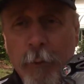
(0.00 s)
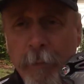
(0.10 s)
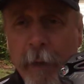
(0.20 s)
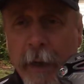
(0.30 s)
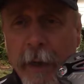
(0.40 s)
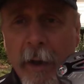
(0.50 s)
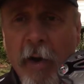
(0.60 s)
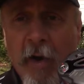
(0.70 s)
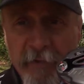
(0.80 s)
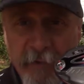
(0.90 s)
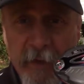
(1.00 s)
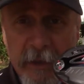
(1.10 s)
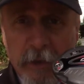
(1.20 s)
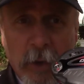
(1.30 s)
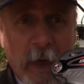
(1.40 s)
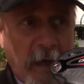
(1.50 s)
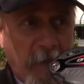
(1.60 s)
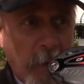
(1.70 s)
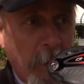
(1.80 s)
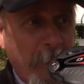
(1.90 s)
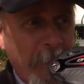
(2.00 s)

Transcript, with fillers: with my offset driver